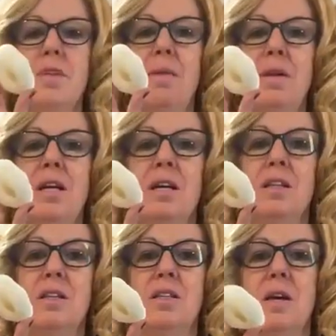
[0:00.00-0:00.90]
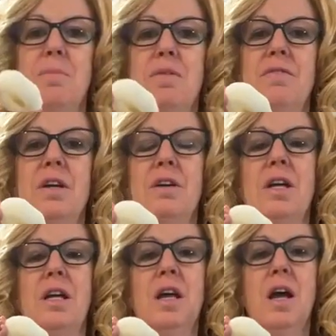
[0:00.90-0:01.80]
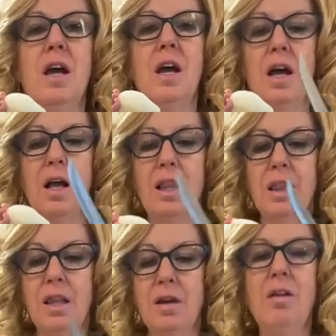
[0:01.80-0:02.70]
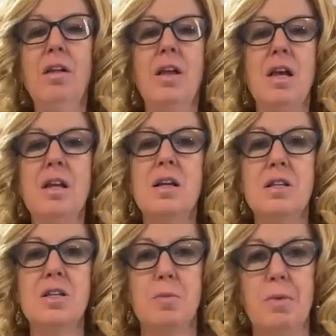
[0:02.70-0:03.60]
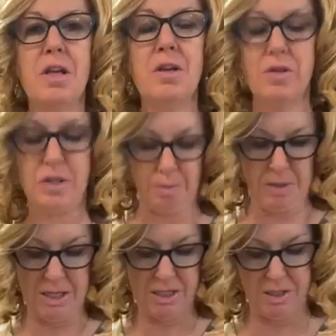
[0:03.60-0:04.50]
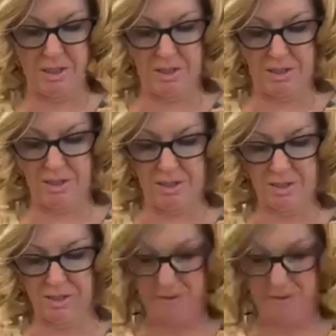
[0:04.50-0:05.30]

I'm going to cut this up in very little inconspicuous pieces.